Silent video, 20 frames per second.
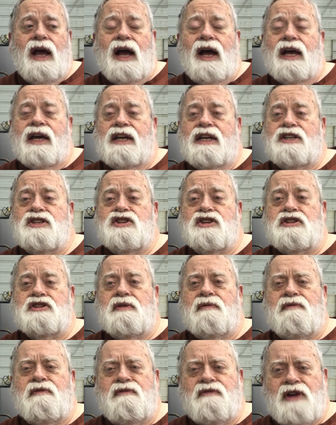And it's just
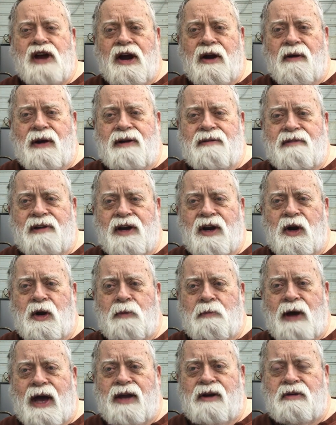a very, very
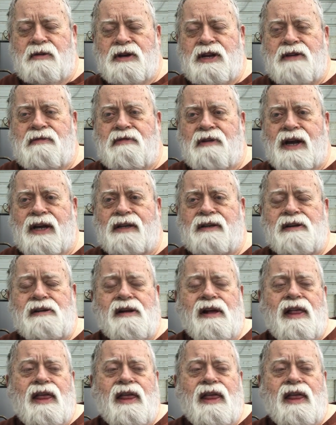minor defect.